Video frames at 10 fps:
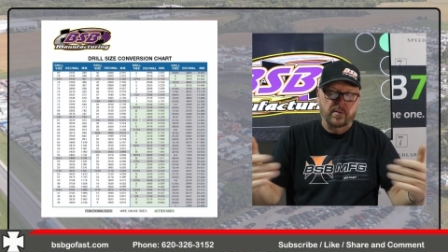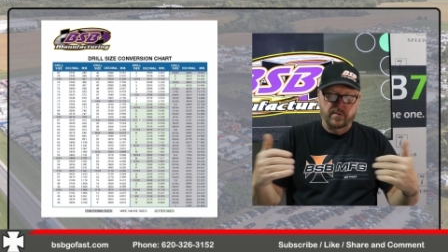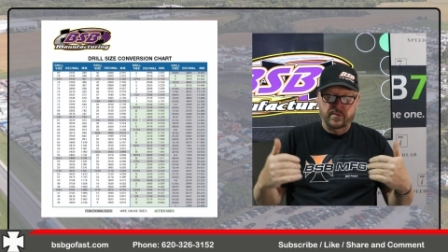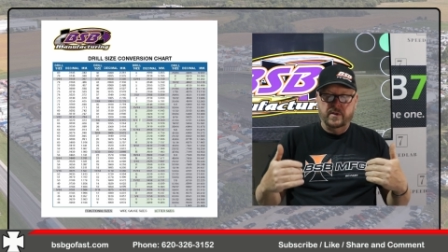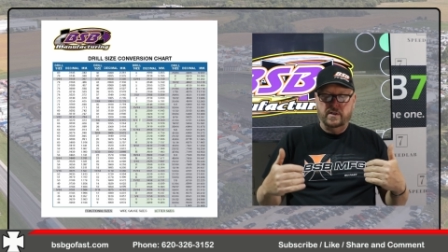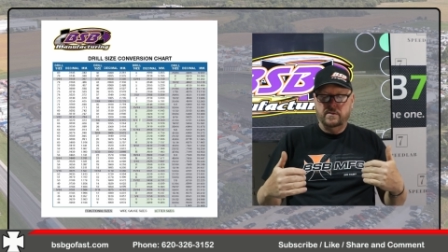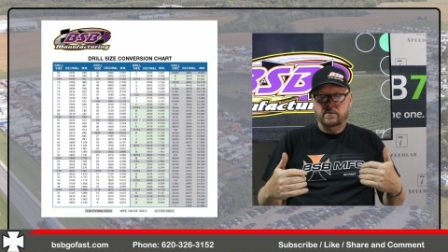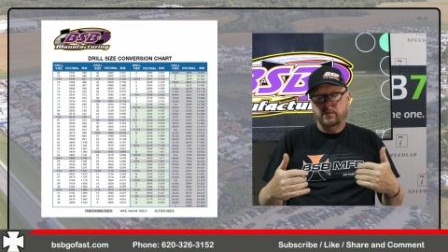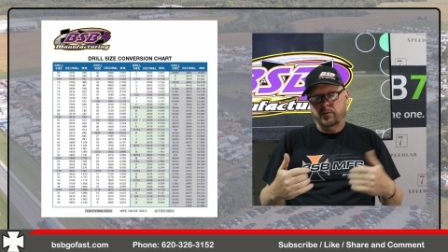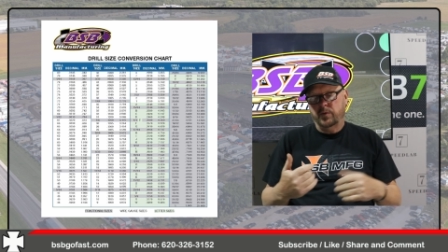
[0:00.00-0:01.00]

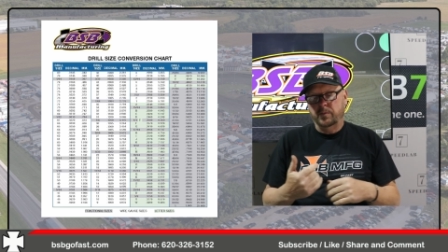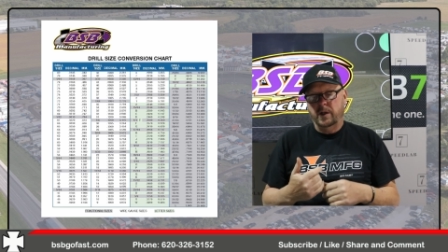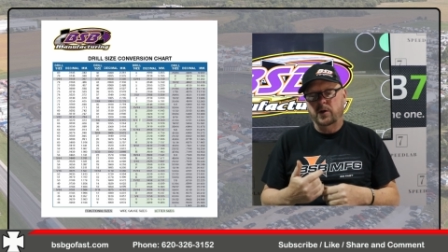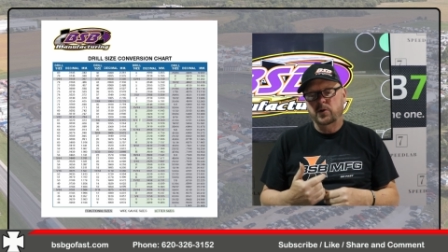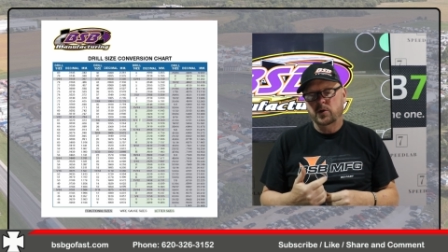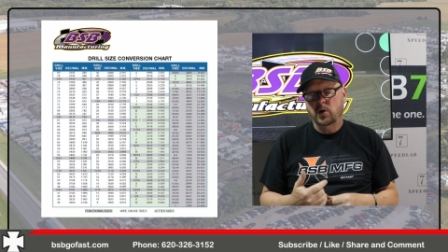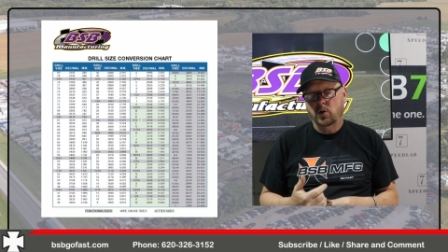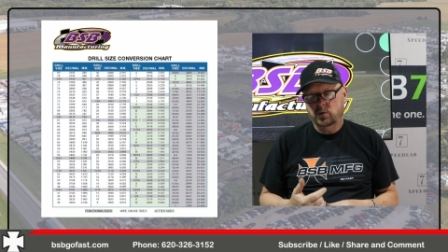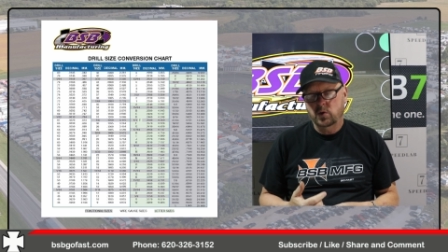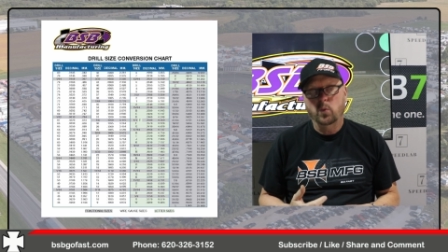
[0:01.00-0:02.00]
then from there you
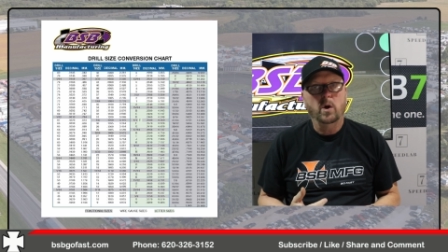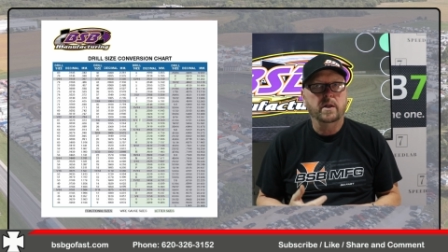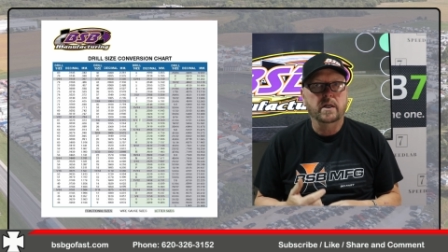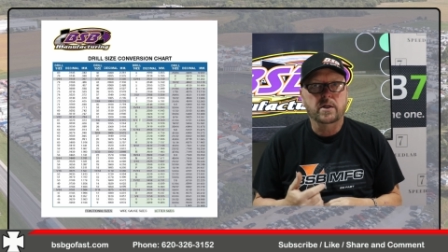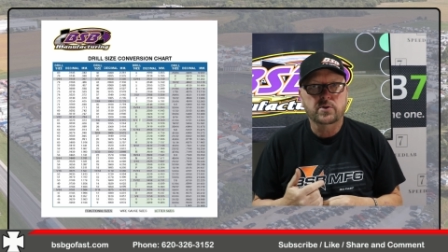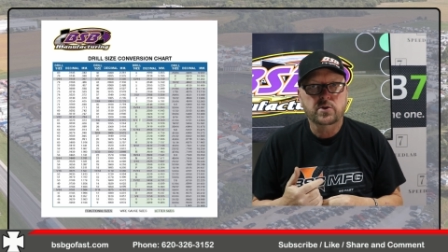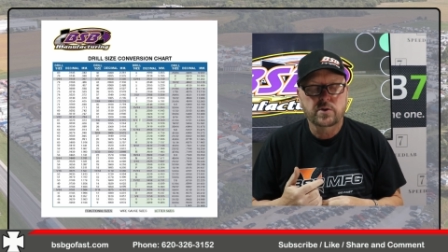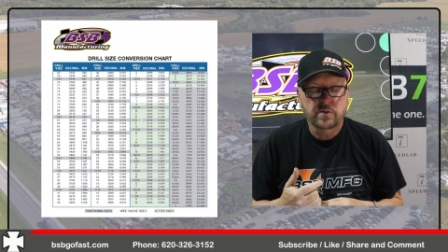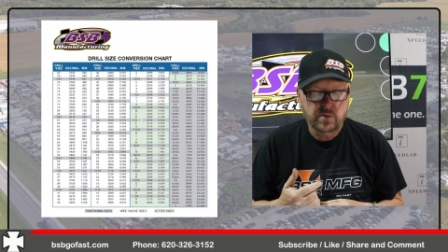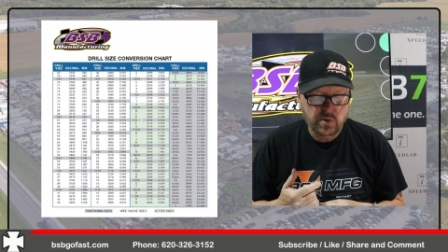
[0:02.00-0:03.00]
go to one inch.
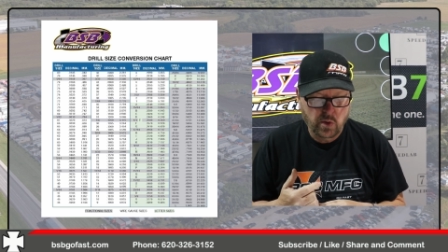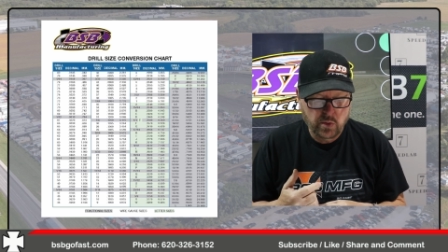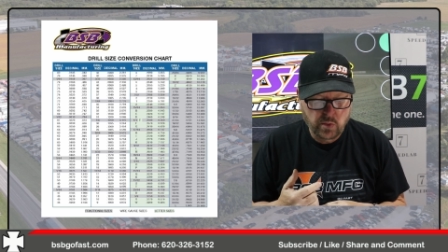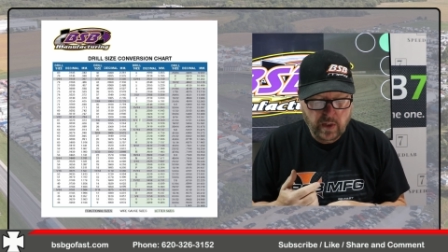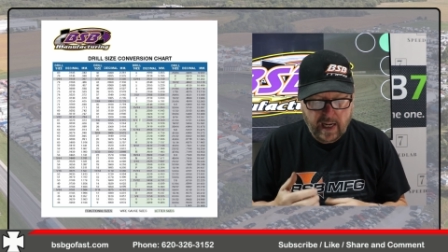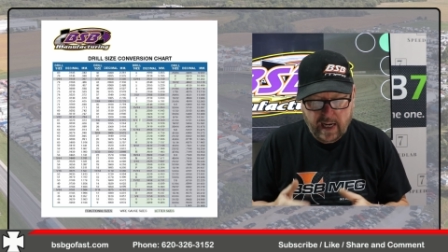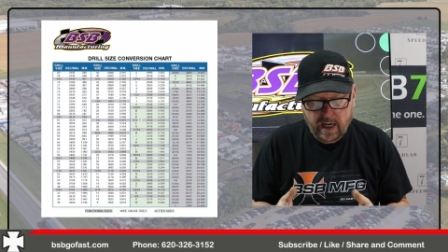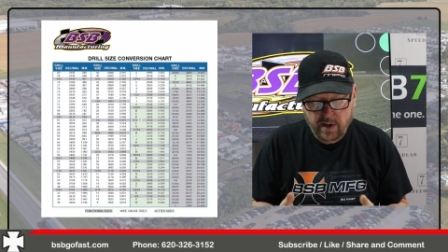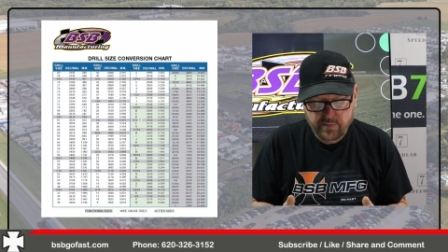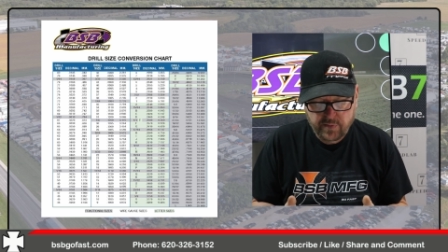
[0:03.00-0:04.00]
So you
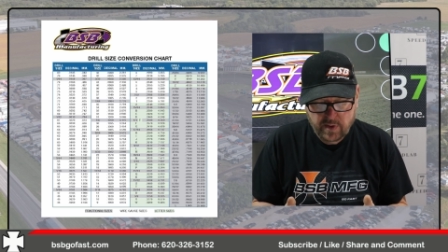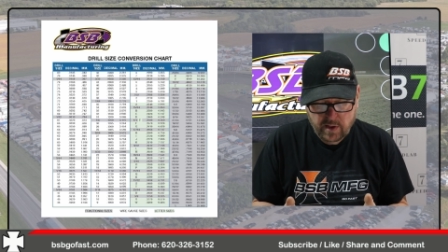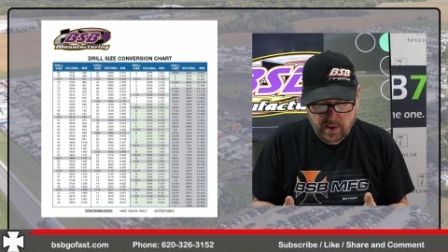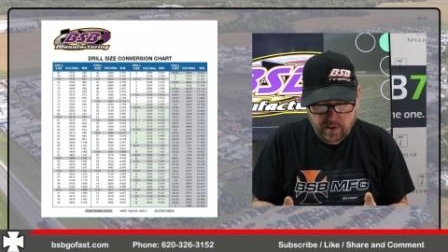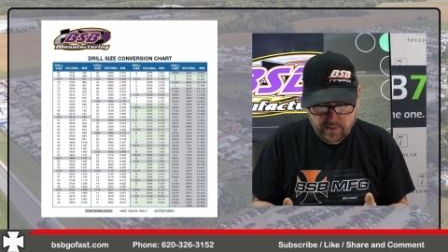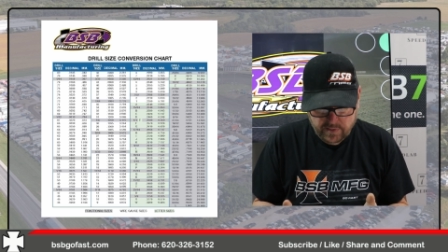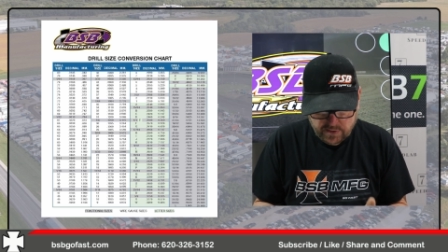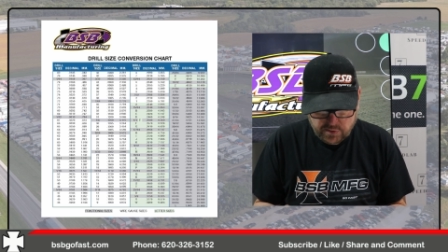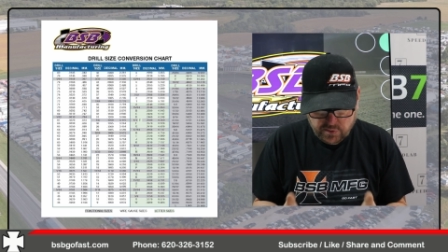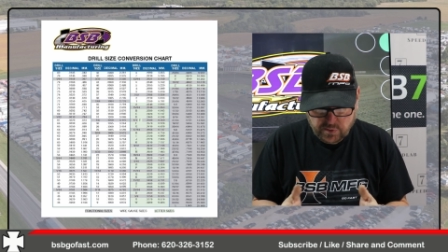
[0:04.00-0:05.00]
have,
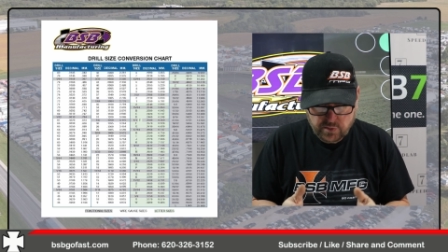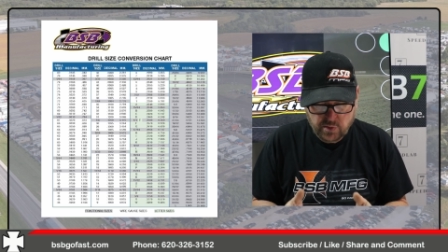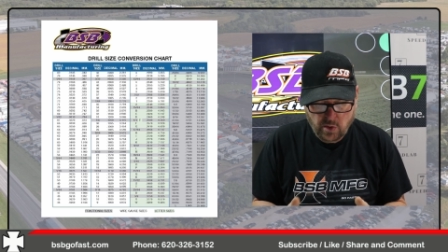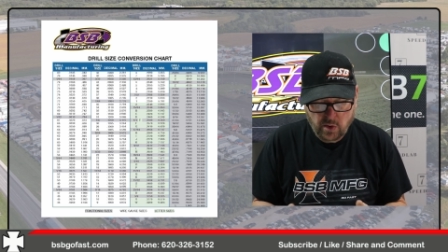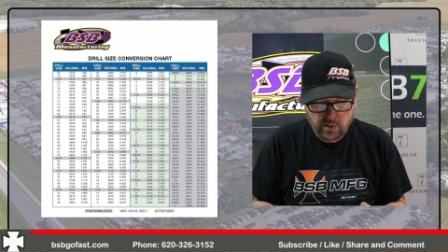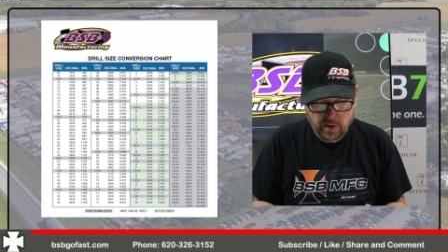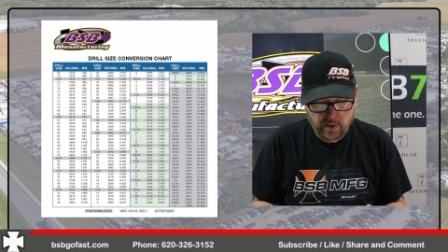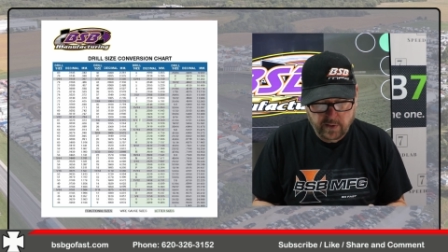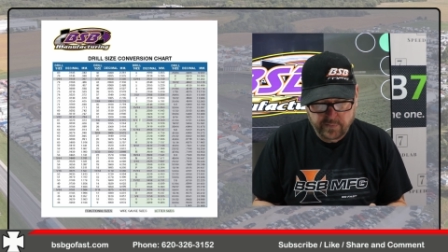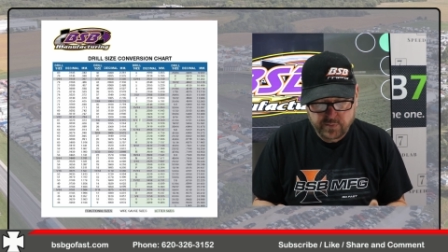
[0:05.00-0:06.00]
this is a chart
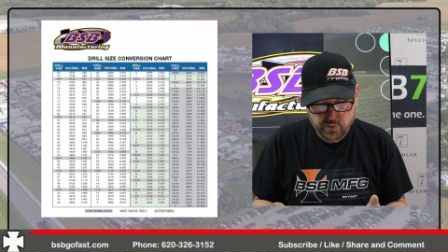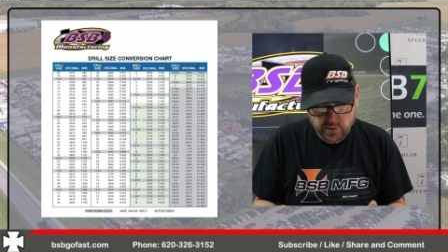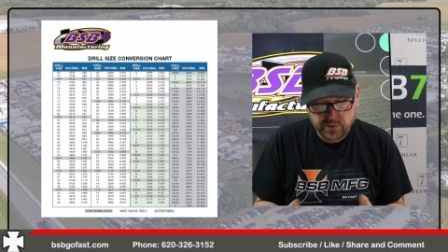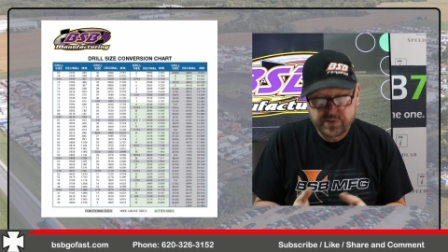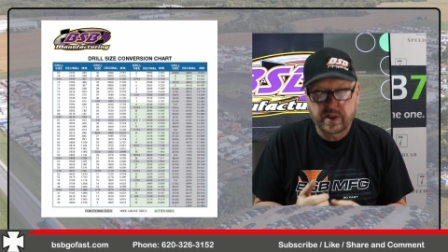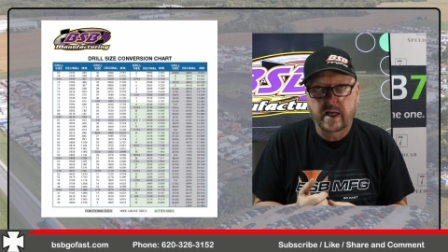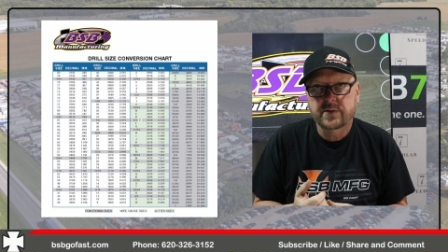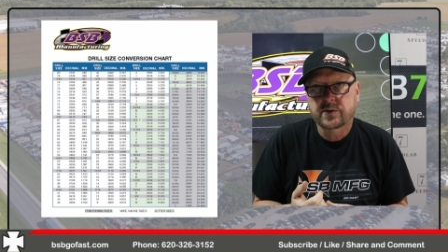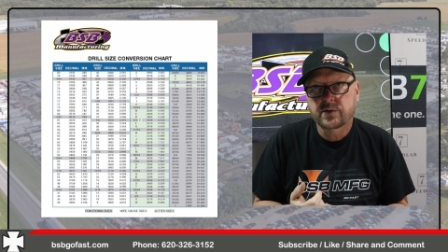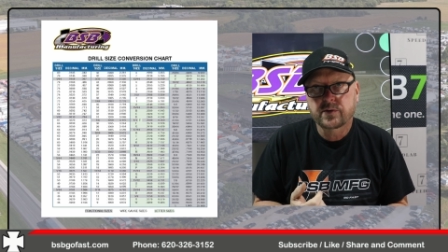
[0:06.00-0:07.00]
of drill
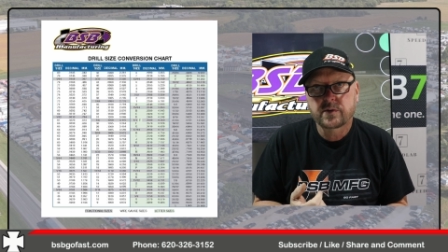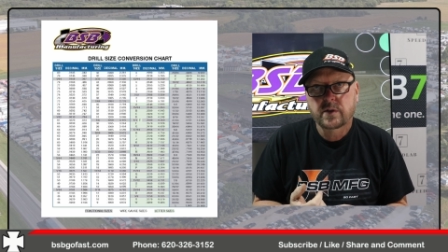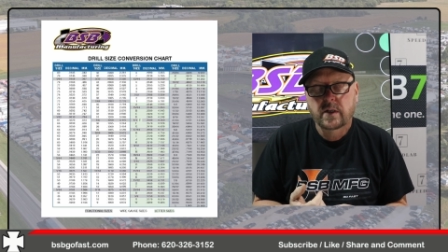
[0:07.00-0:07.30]
sizes.